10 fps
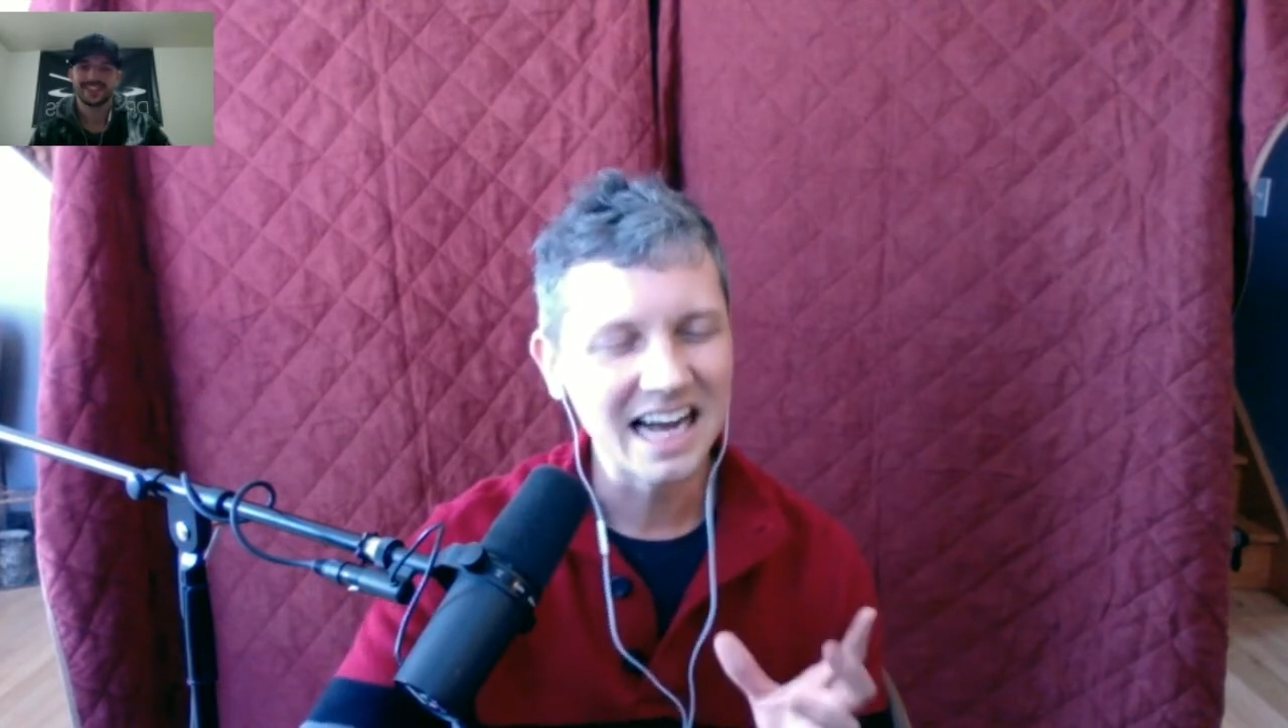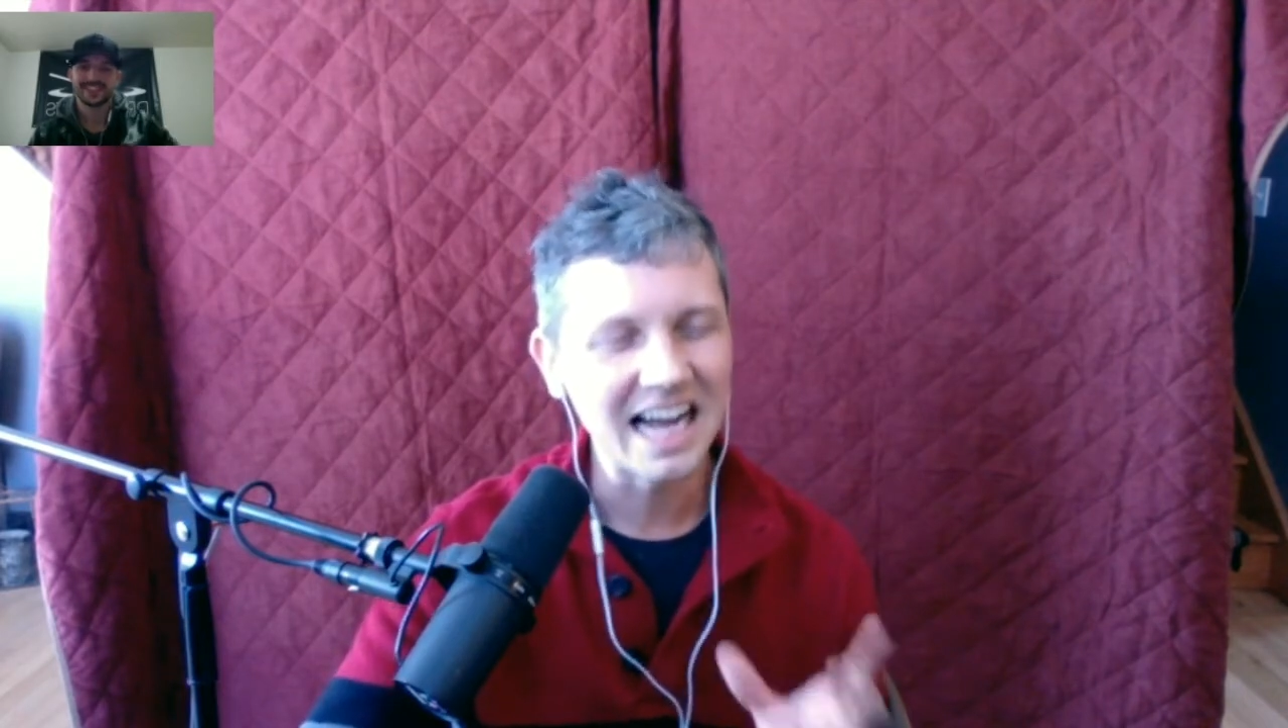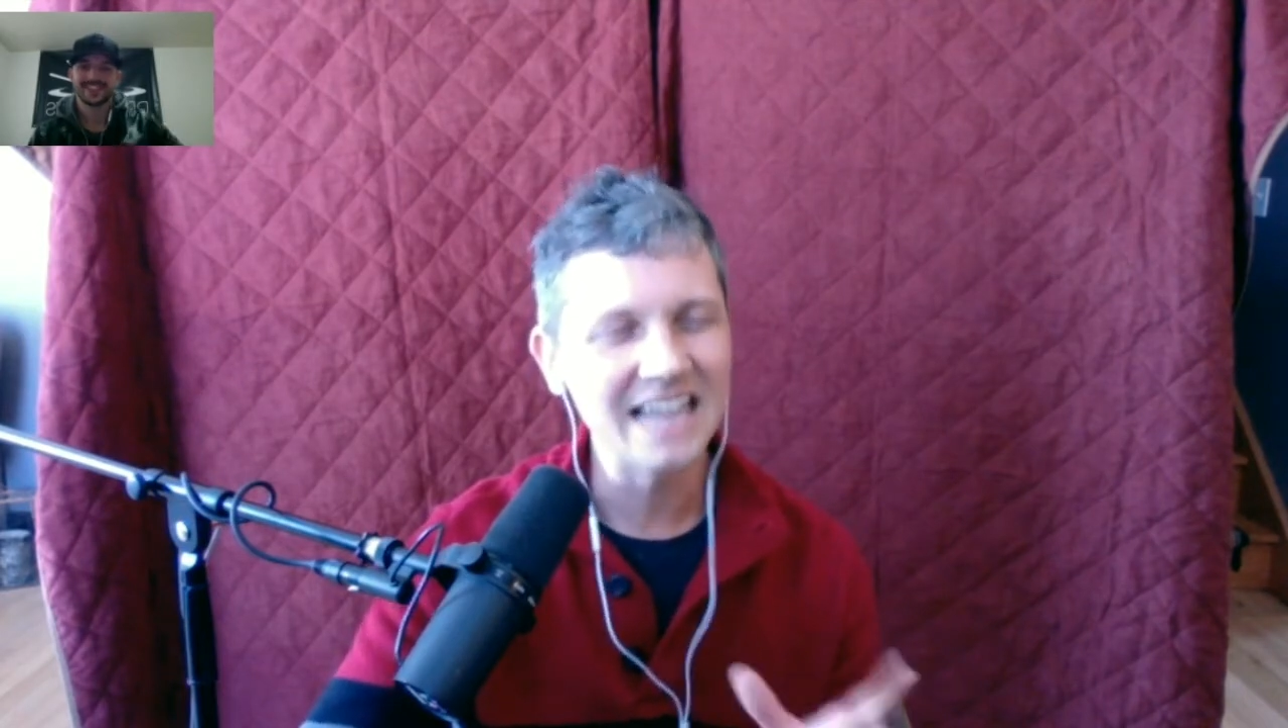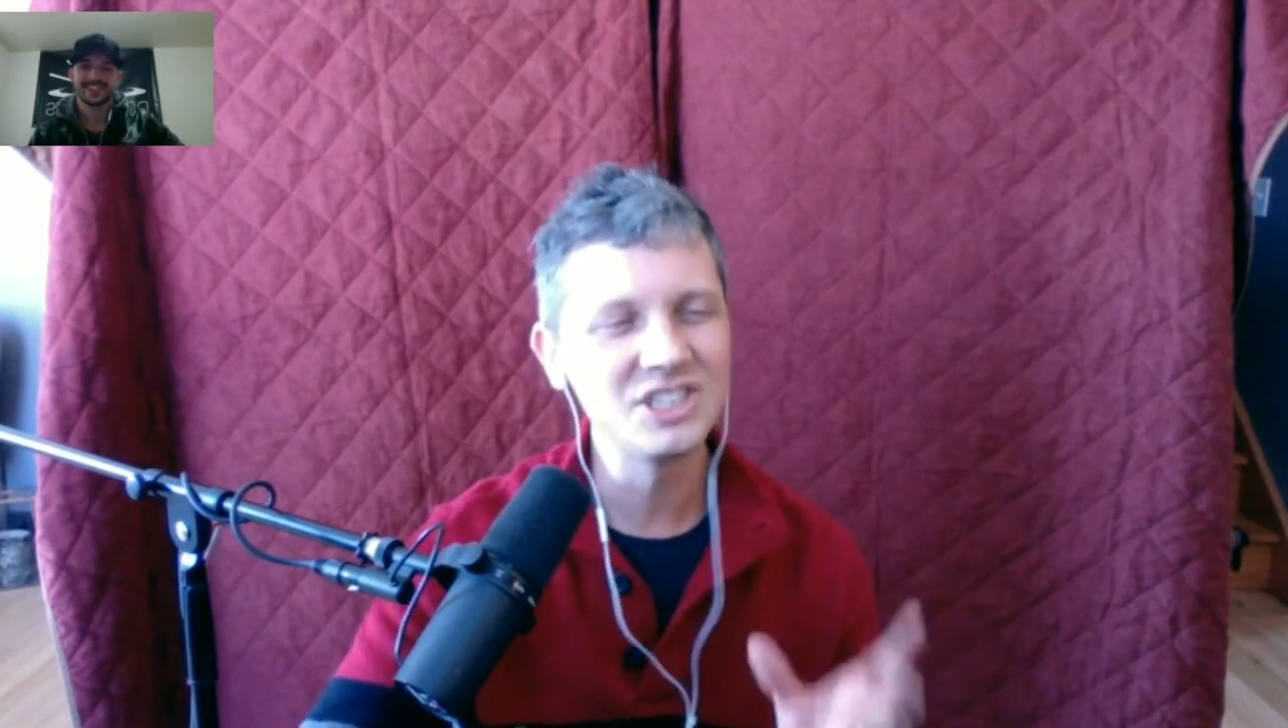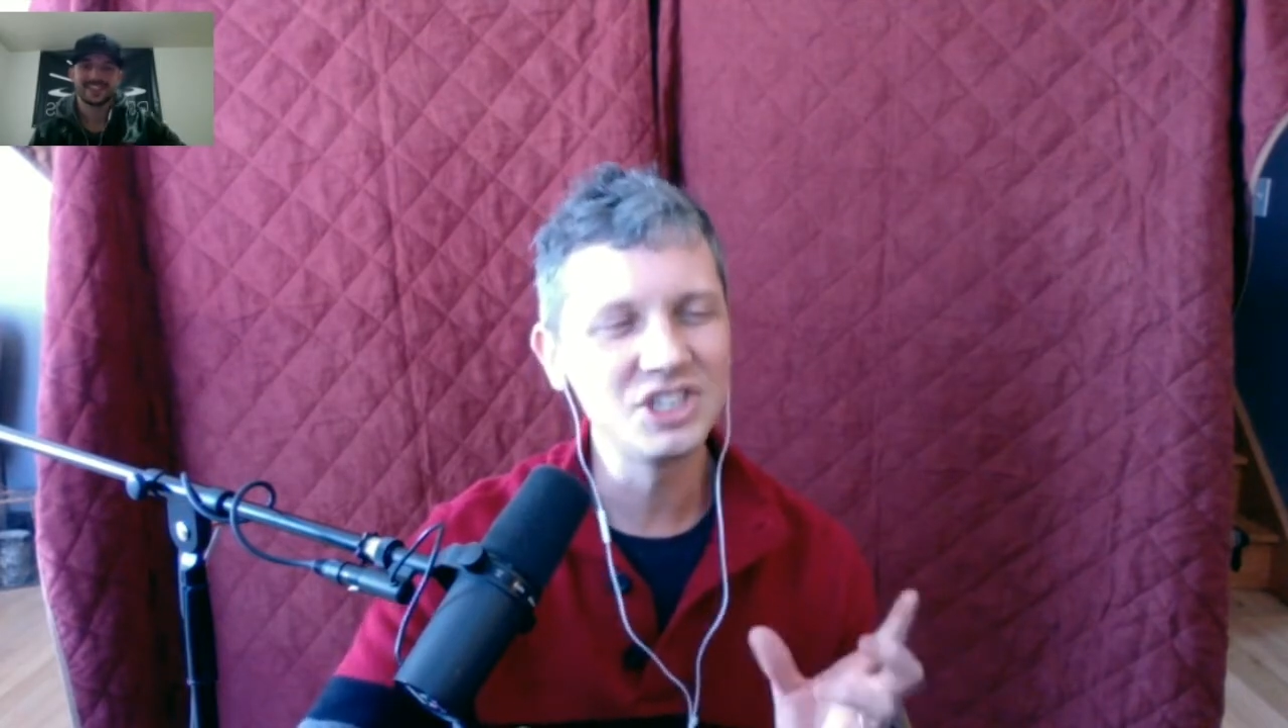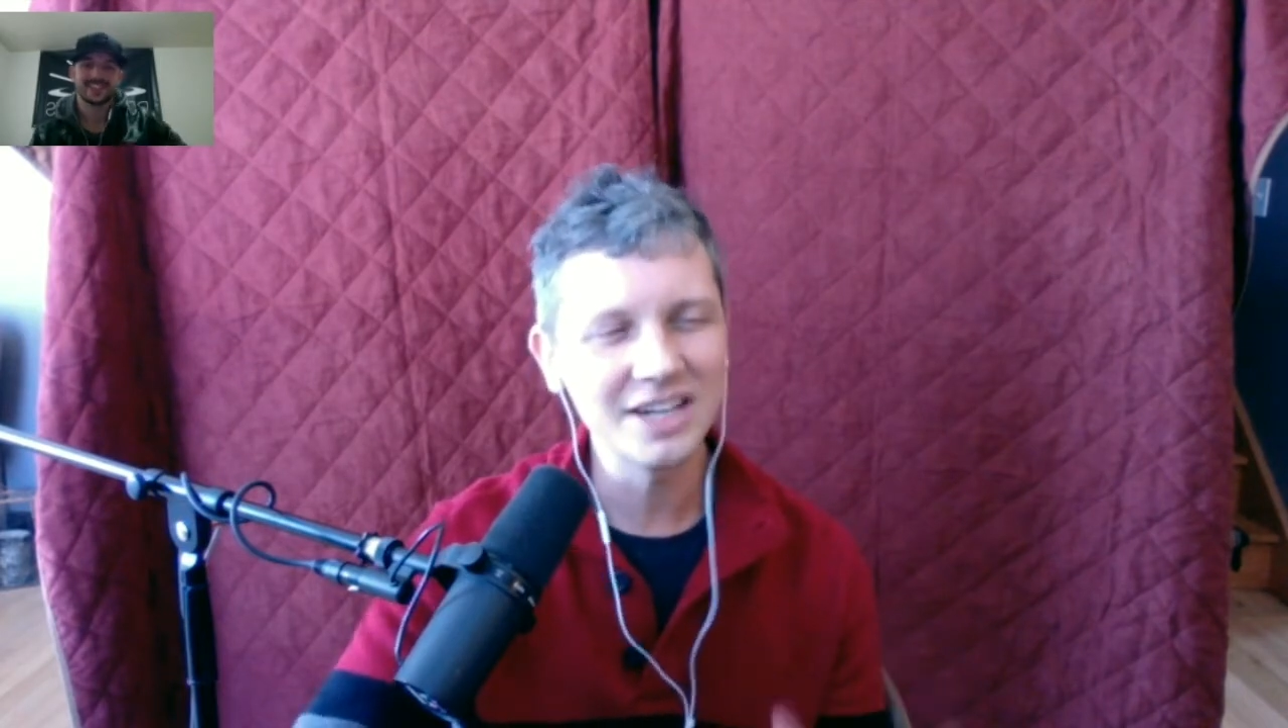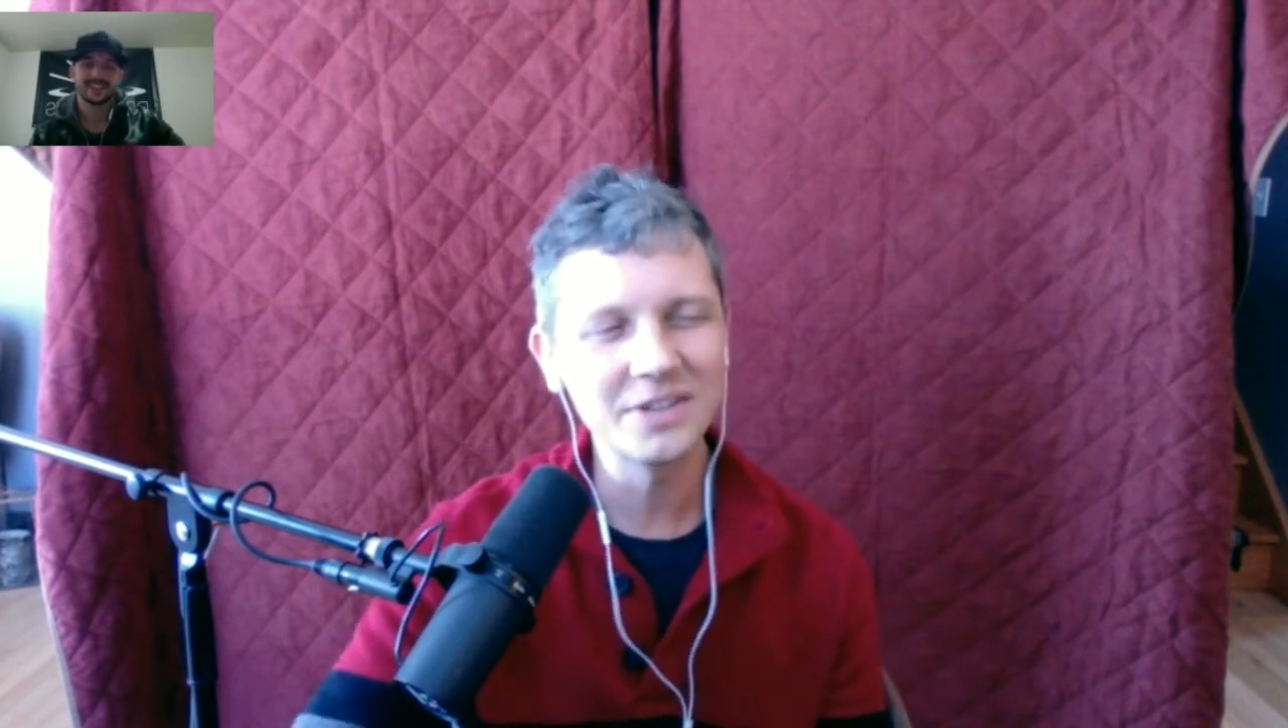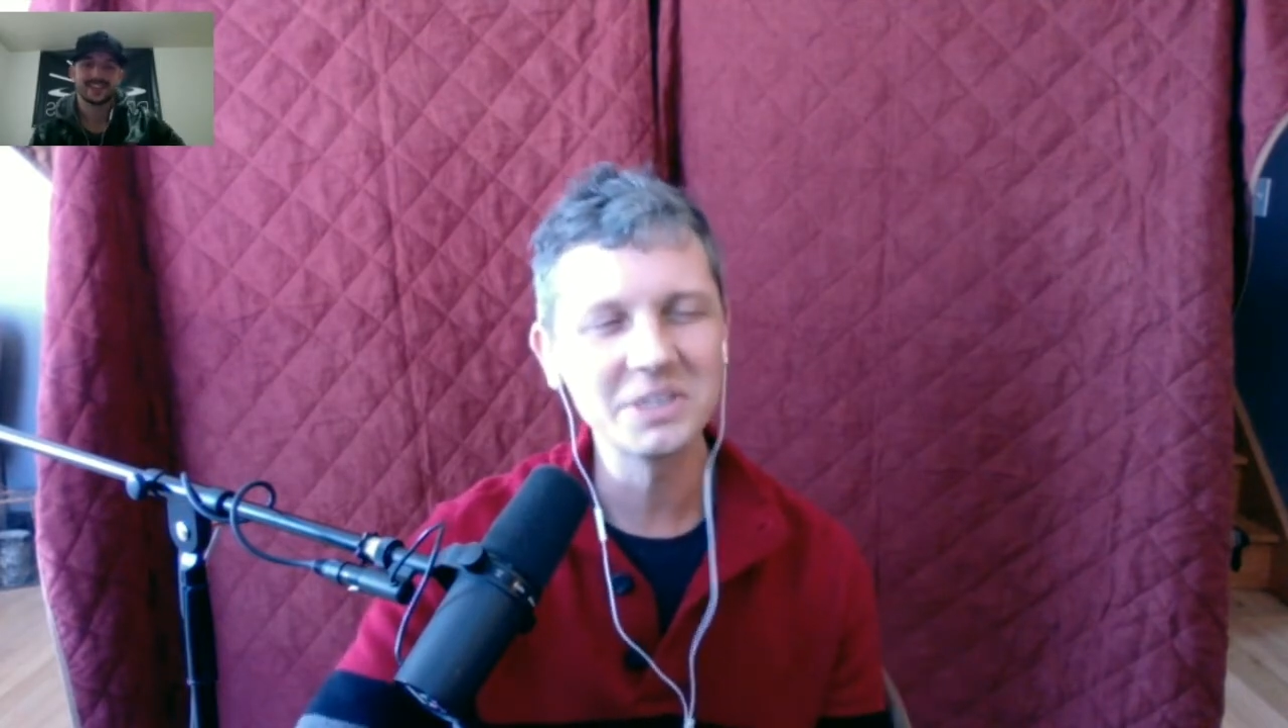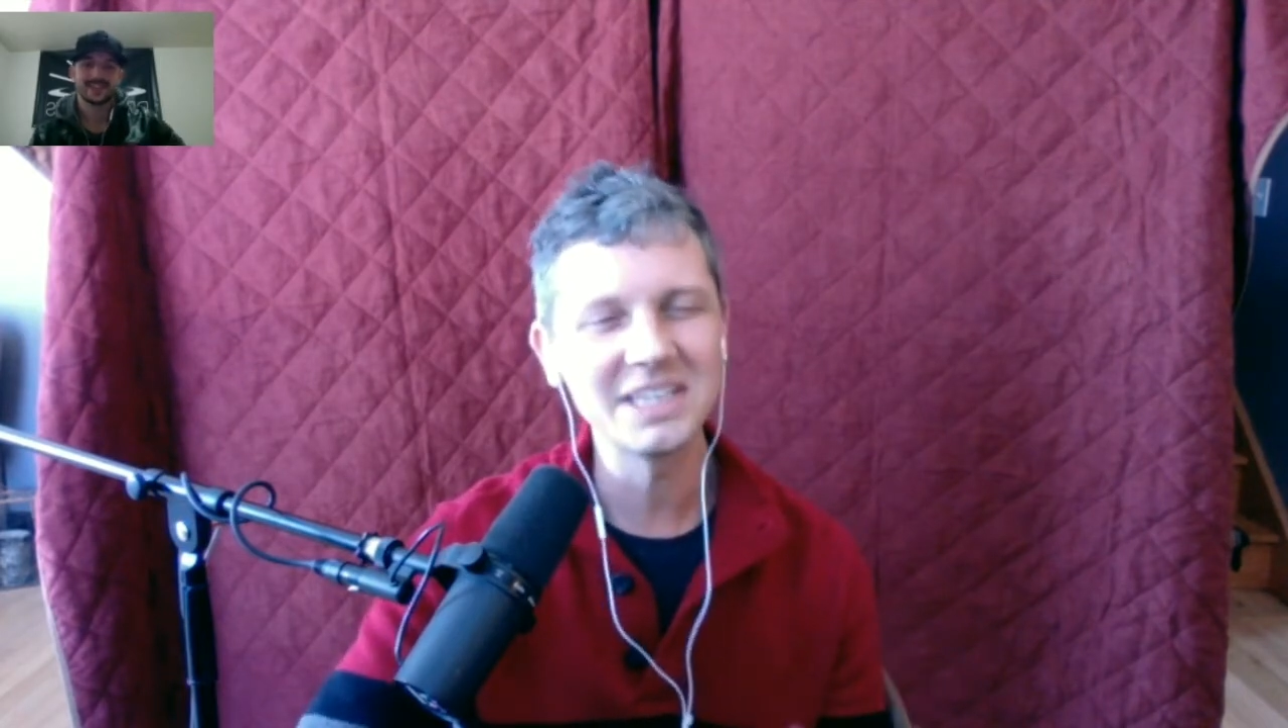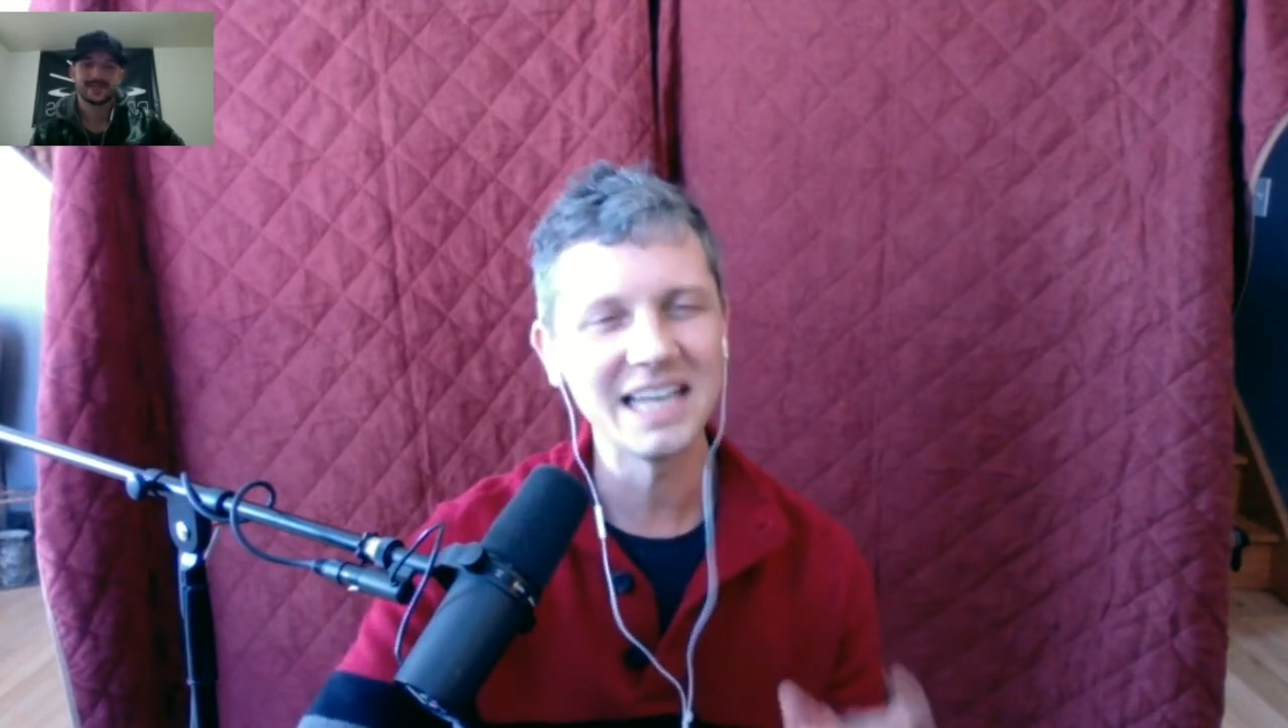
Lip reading: I generally